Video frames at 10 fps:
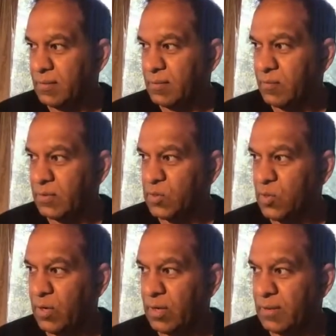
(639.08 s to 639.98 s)
what you
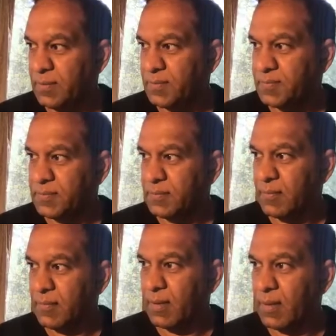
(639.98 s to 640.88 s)
call
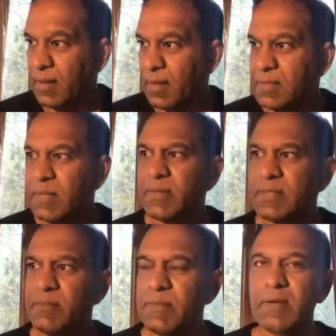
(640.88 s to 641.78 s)

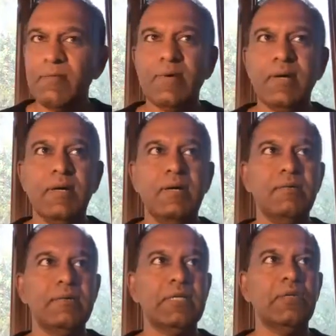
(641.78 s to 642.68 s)
some kind of a
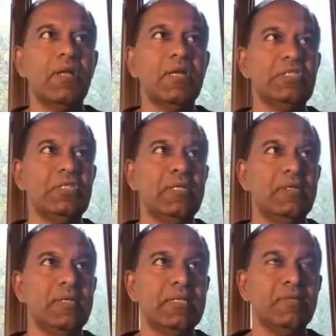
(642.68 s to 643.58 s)
technology
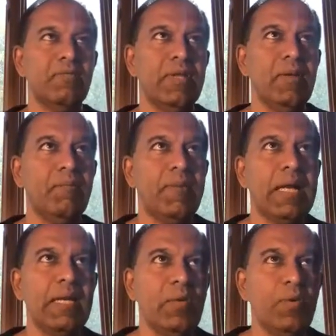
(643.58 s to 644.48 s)
that is very
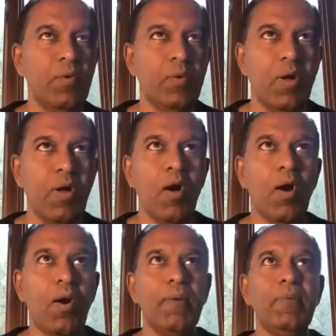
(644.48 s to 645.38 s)
brand new,
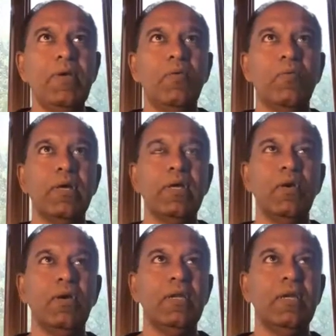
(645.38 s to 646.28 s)
or maybe you're working
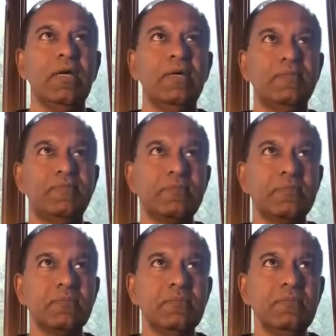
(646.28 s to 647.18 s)
on
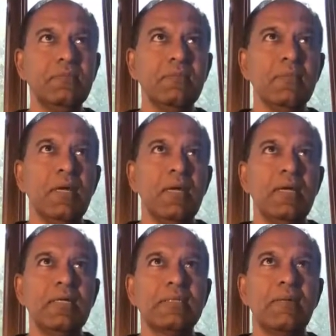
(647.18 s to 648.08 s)

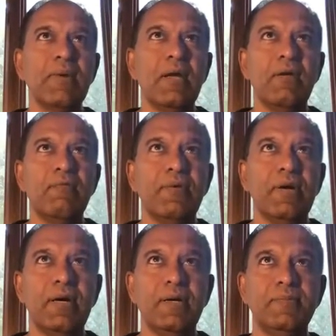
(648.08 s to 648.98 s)
some kind
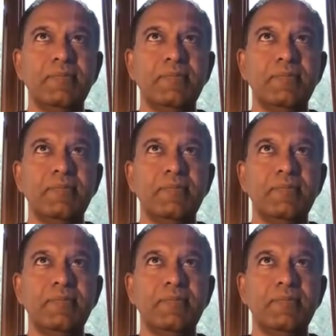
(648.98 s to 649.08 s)
of